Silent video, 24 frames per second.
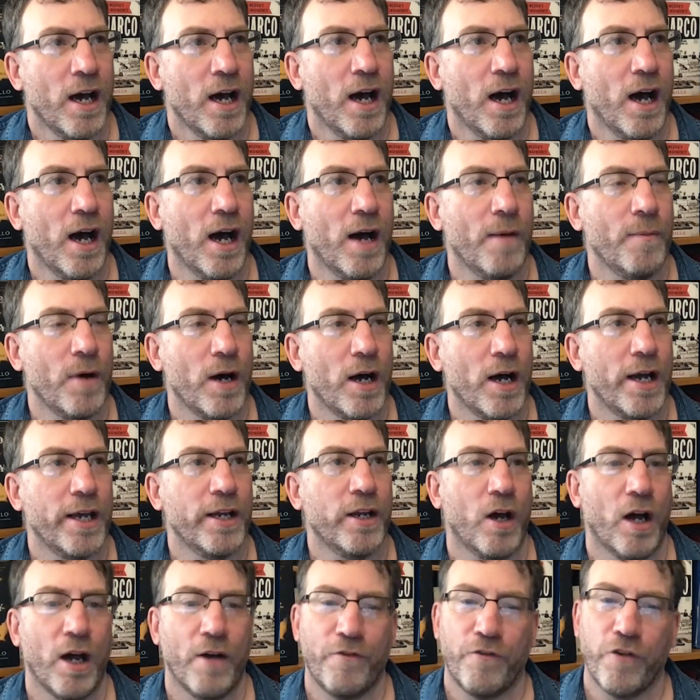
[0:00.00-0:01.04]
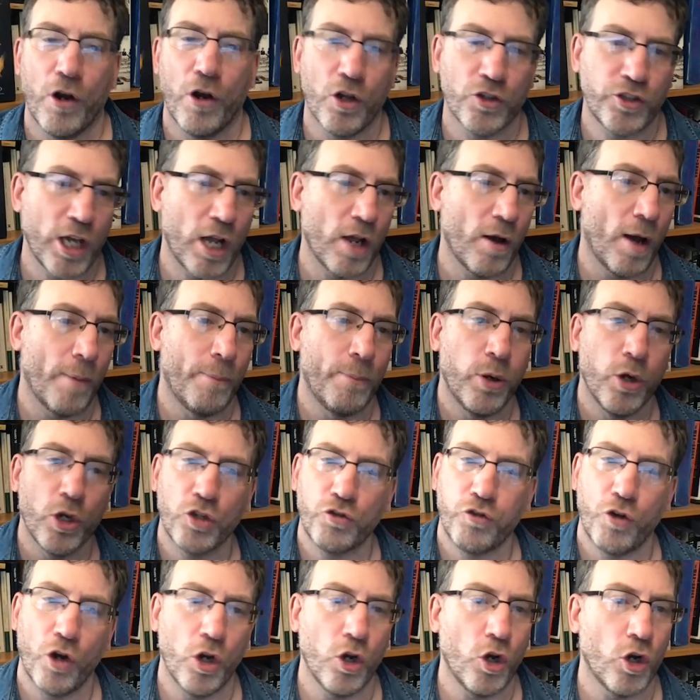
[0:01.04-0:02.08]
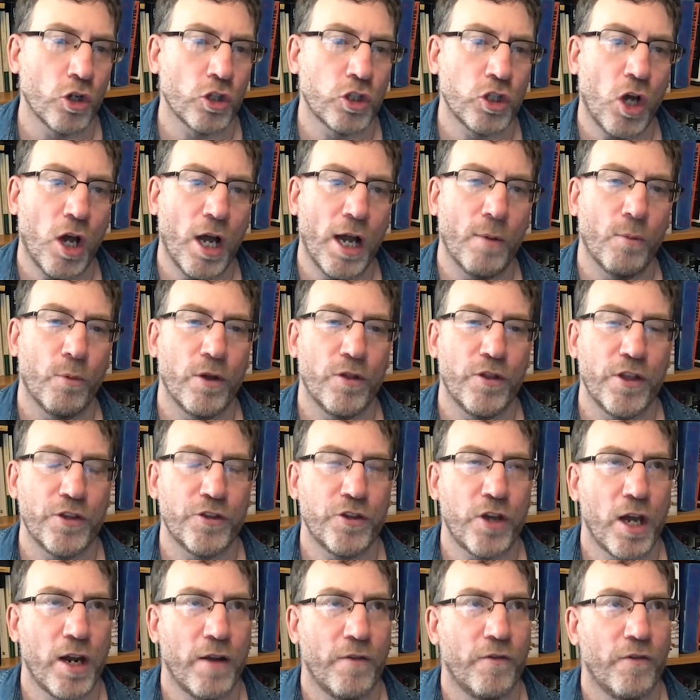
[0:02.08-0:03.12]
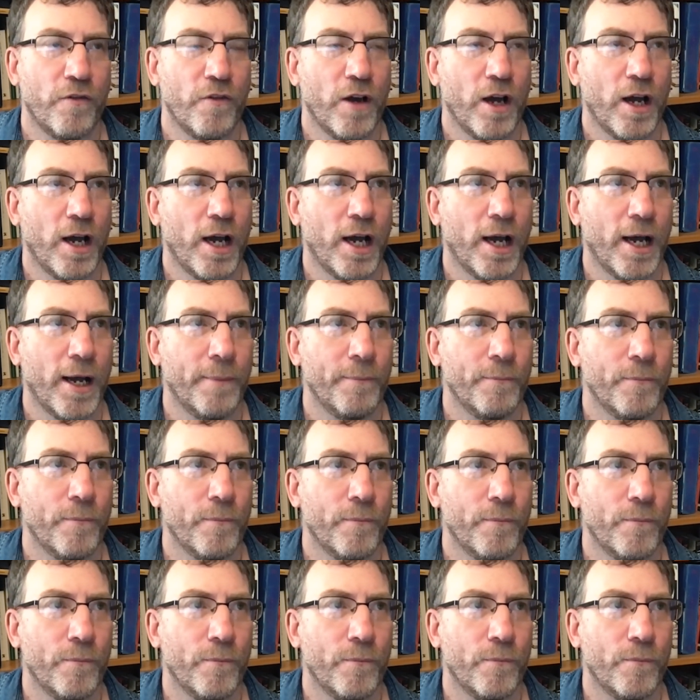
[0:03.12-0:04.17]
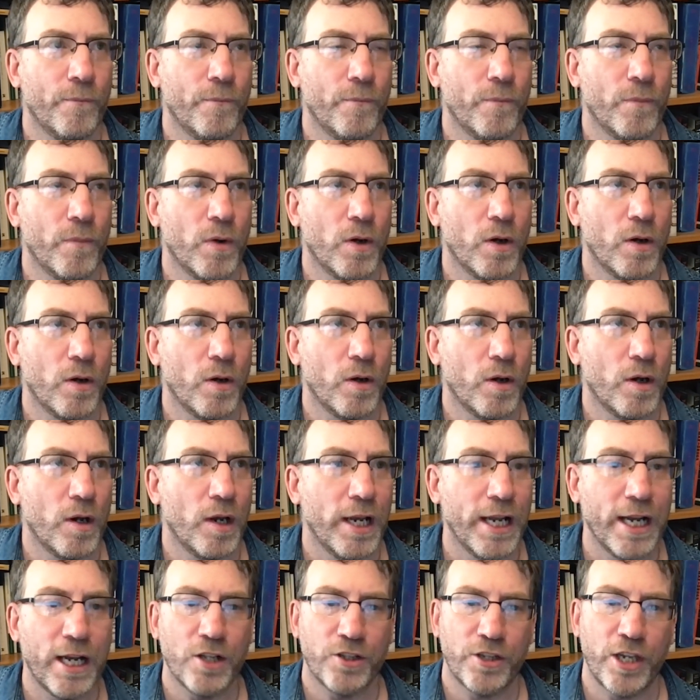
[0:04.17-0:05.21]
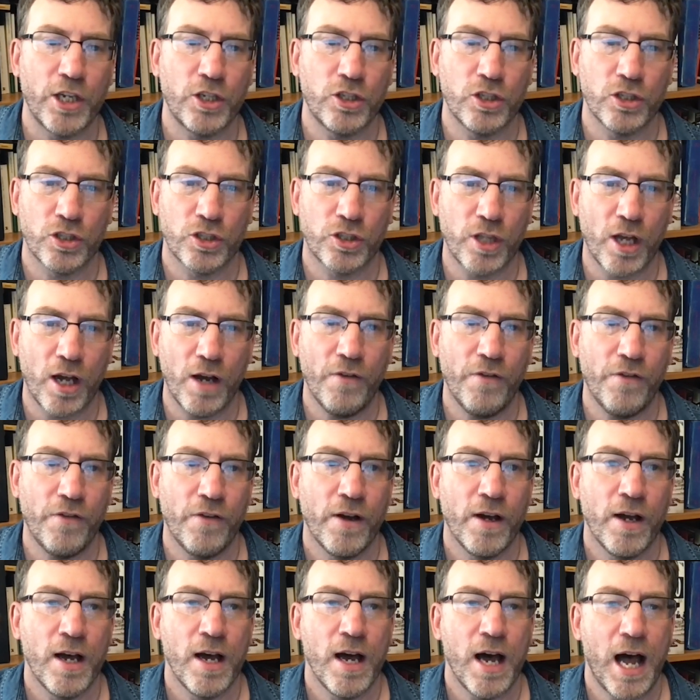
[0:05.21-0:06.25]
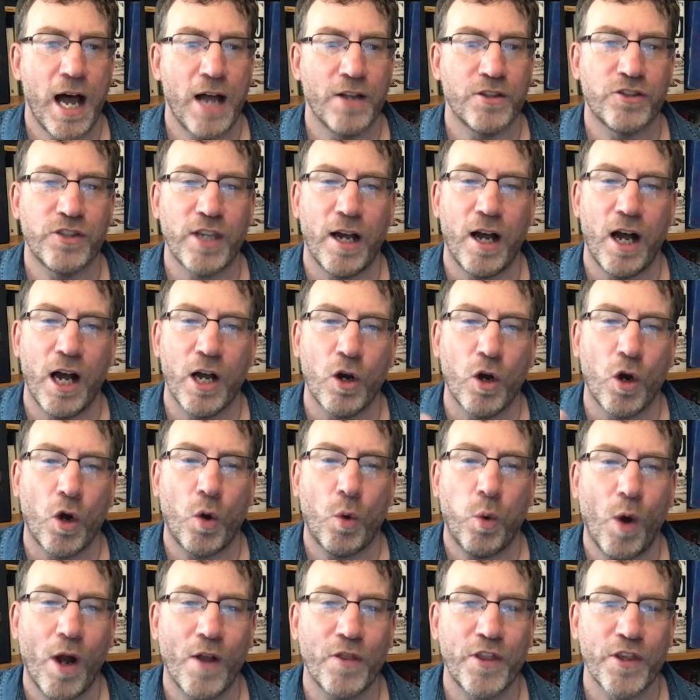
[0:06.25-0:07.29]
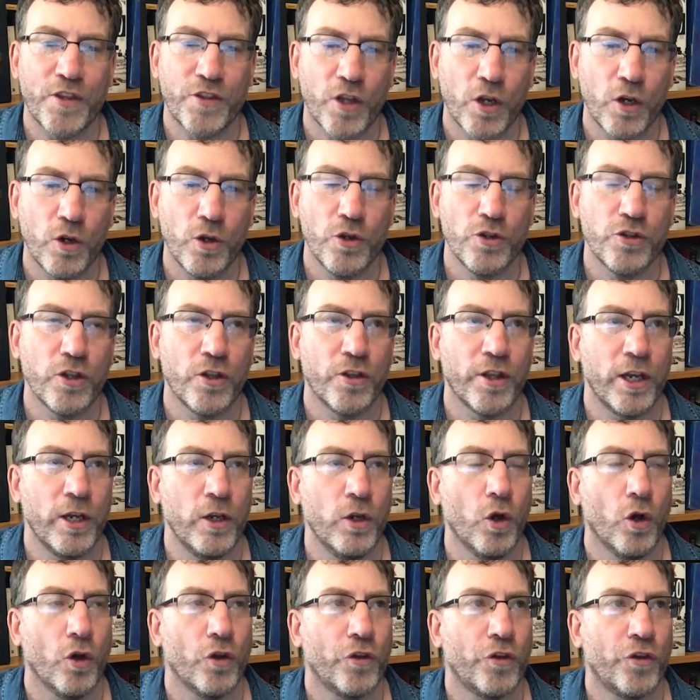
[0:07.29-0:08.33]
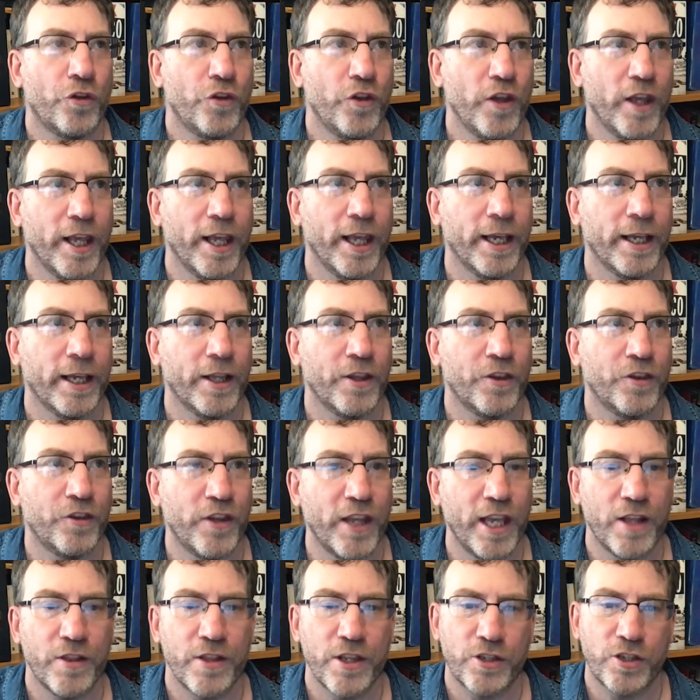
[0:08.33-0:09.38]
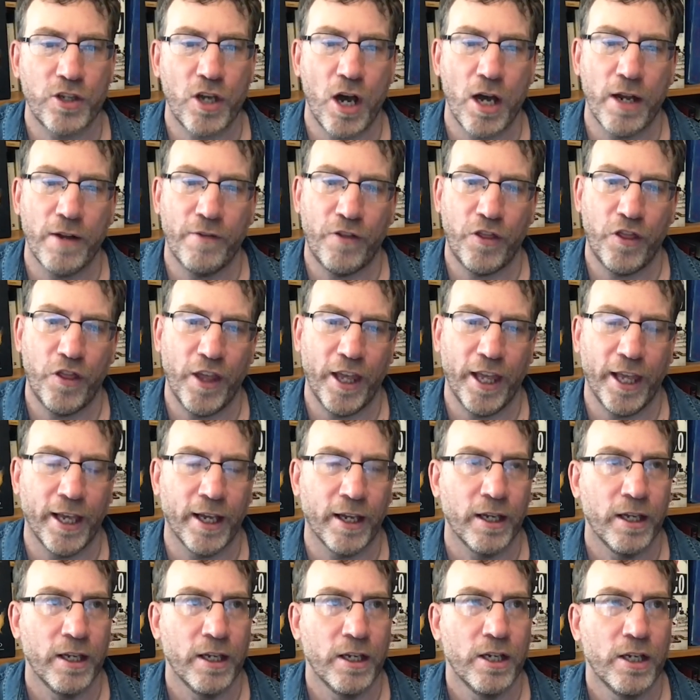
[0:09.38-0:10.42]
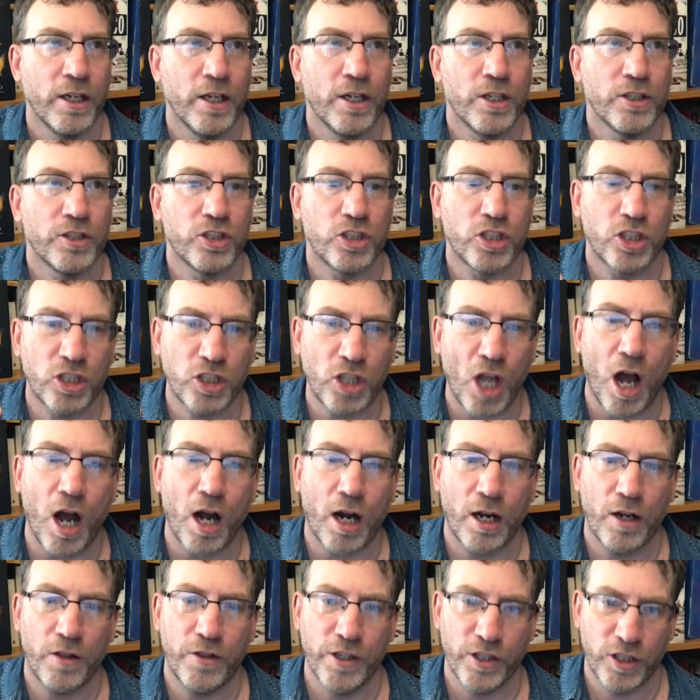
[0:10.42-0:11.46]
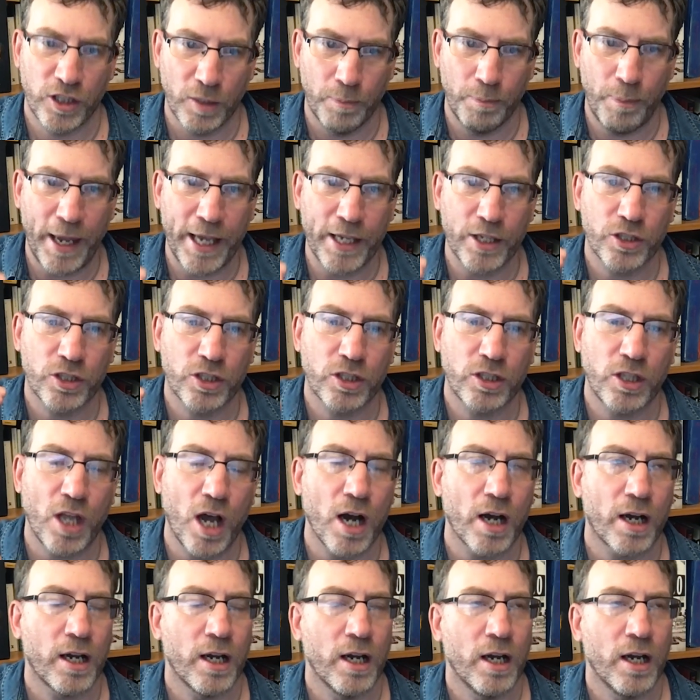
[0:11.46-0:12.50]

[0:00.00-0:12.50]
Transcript: I pushed for a long time with these kind of legalization stuff, and so I got quite disillusioned in not seeing this kind of thing stuck, this debate stuck,